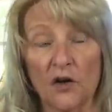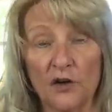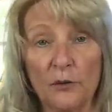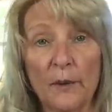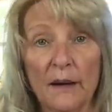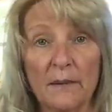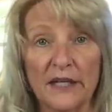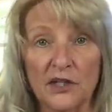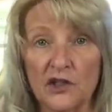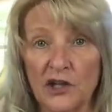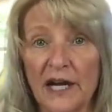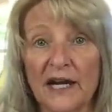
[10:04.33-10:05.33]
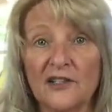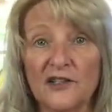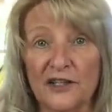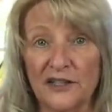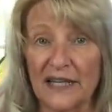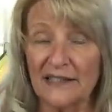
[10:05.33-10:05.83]
You might make a change
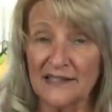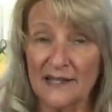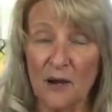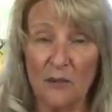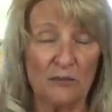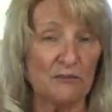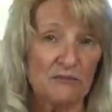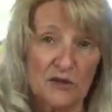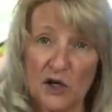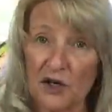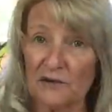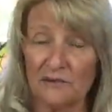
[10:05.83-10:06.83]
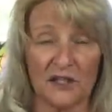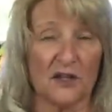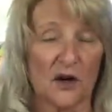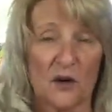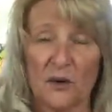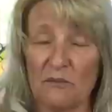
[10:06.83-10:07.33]
that ends up turn, you
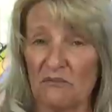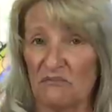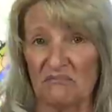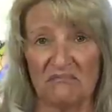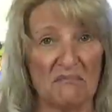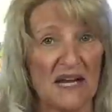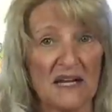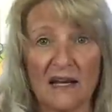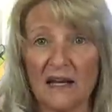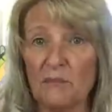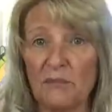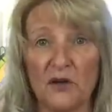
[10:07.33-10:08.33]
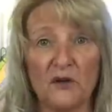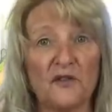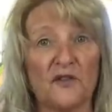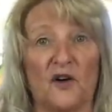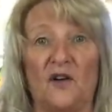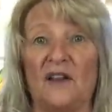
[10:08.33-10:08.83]
know, making it
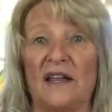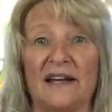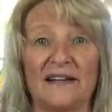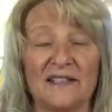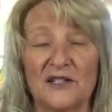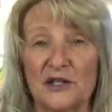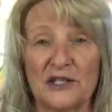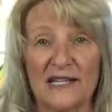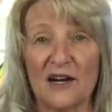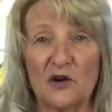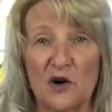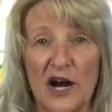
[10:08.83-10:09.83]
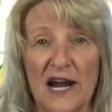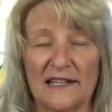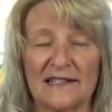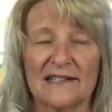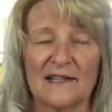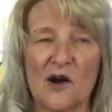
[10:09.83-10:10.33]
beautiful and it turns out
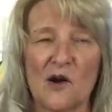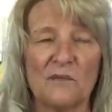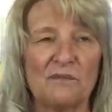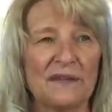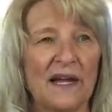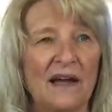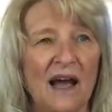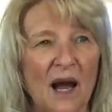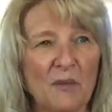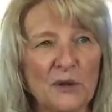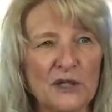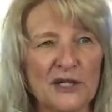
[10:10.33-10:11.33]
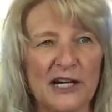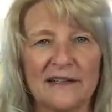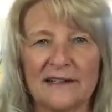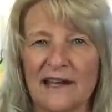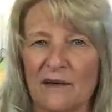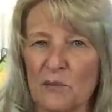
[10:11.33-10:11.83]
great. So I
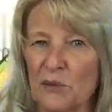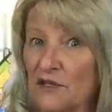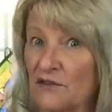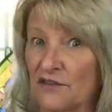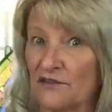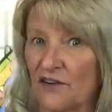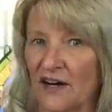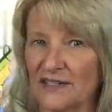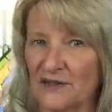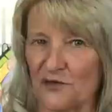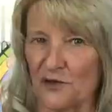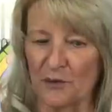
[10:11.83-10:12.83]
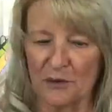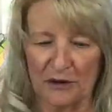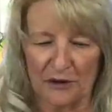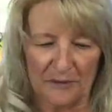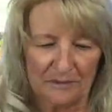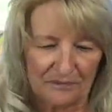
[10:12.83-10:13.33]
appreciated that bit of advice from
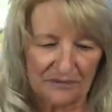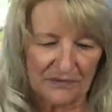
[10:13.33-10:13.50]
her.